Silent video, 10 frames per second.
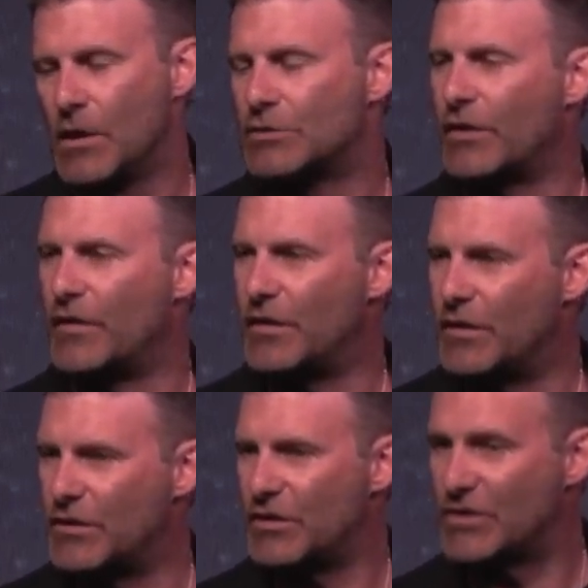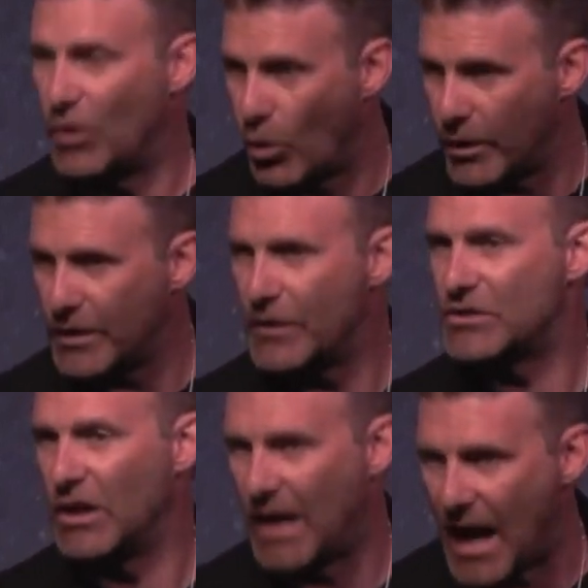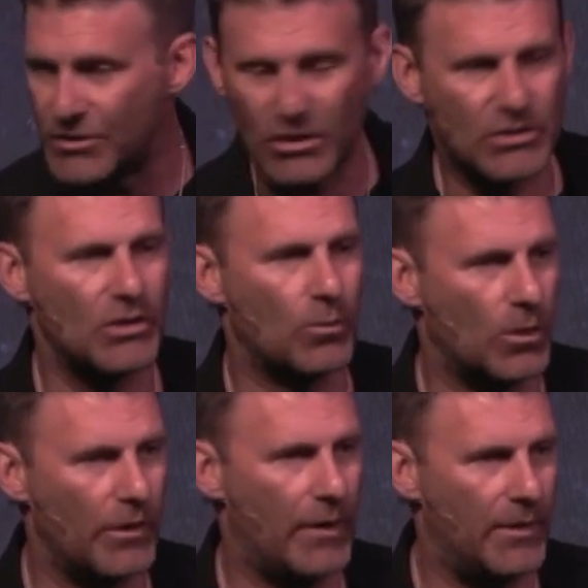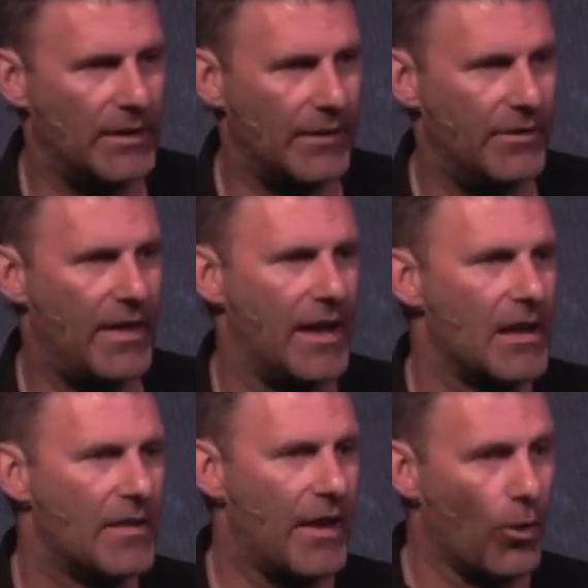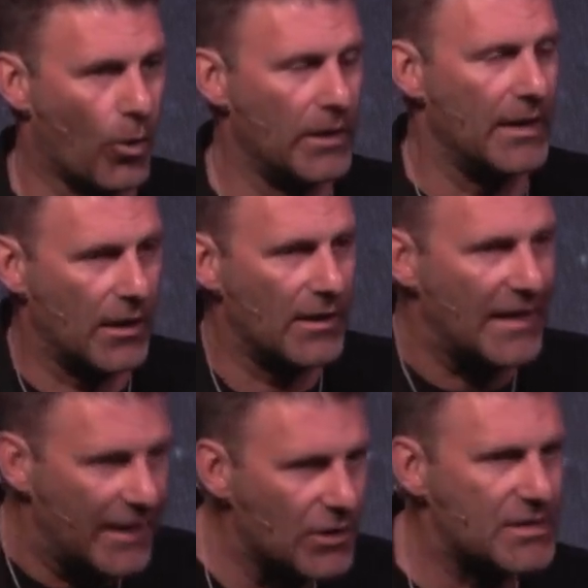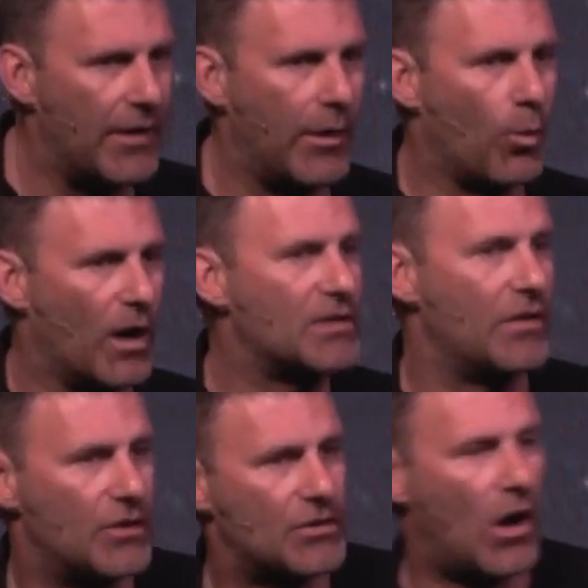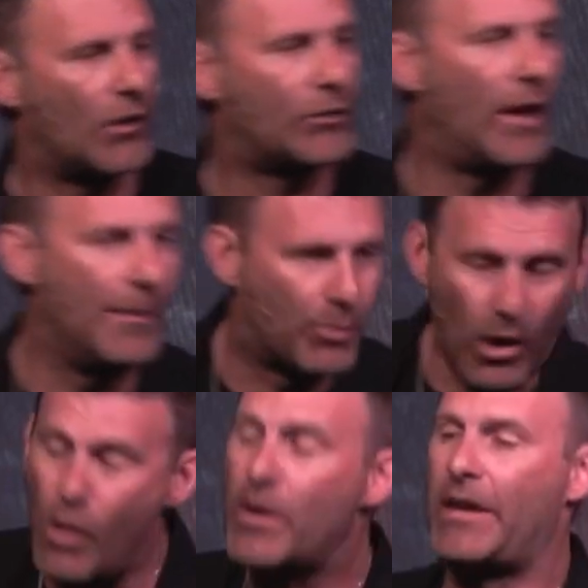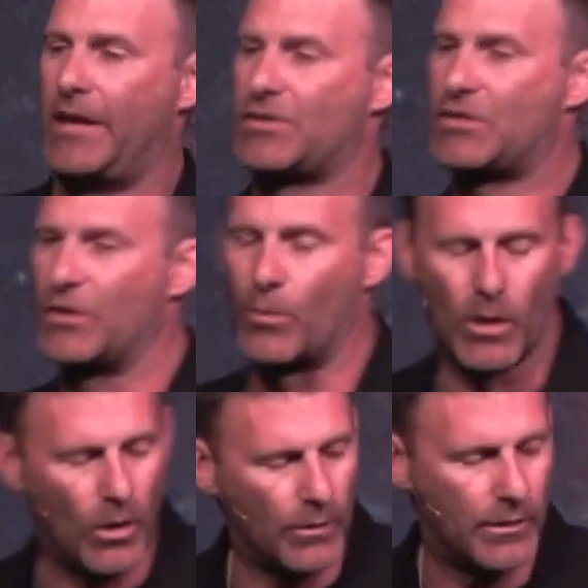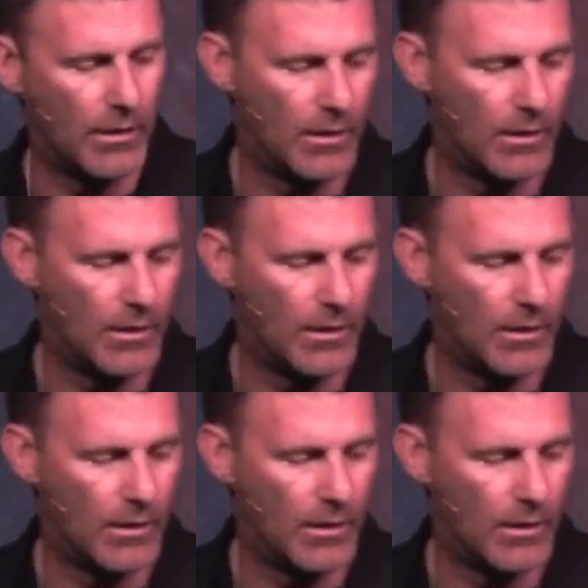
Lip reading: So there's an order, there's a logic to the world that we live in that ordinarily here's how it works, and there's also a brokenness to the world